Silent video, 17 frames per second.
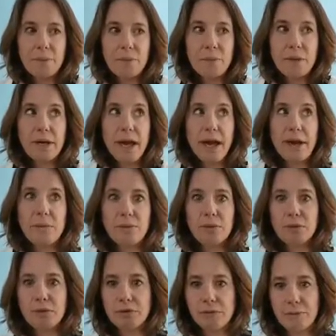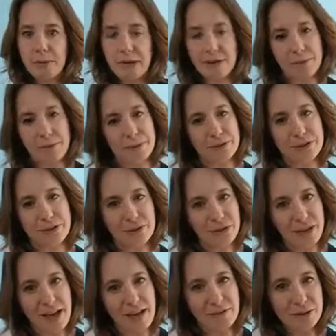we can pull from that
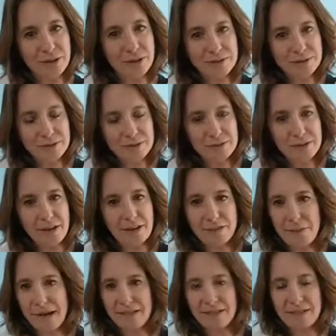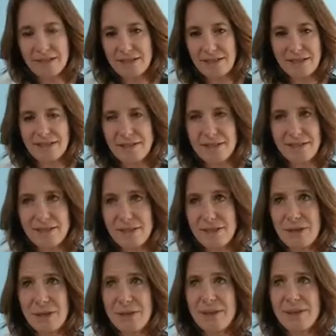emotional level of back to safety.
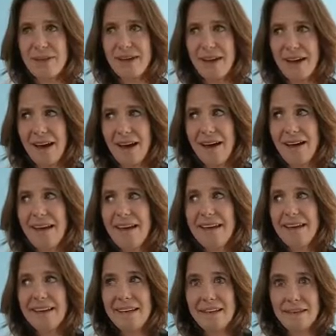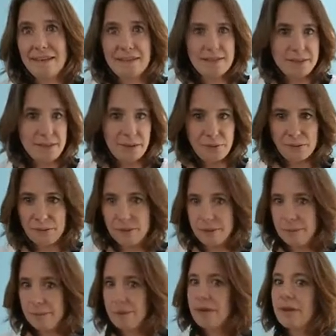So yeah, kids and
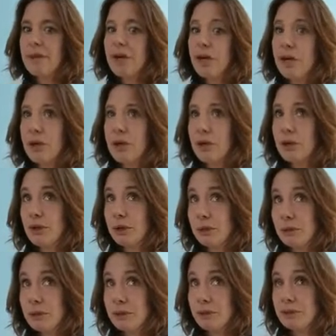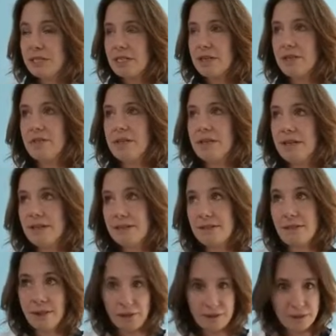warmth, huge. If
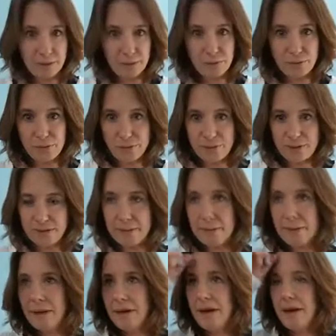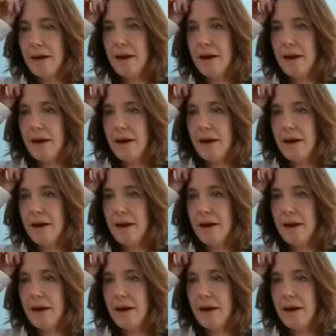kids aren't warm,